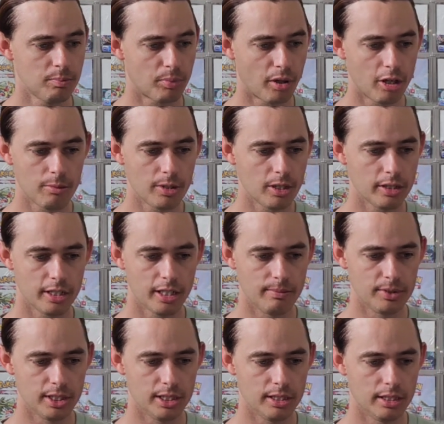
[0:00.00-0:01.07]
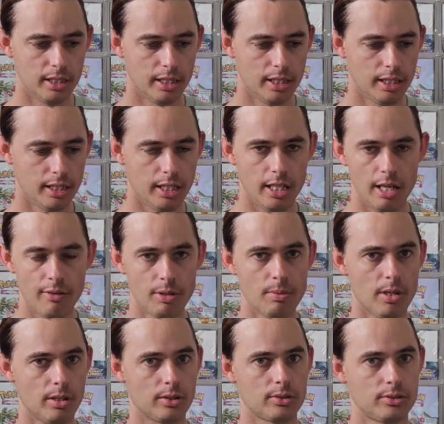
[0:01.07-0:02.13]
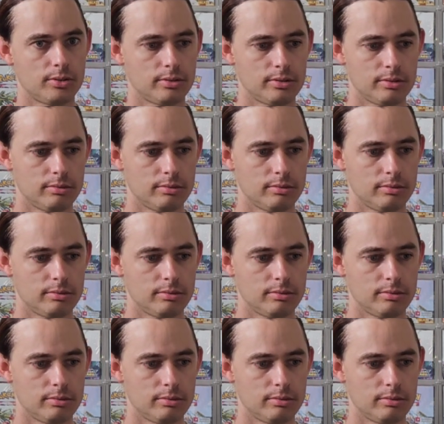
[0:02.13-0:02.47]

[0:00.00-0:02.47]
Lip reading: promo comes in every box,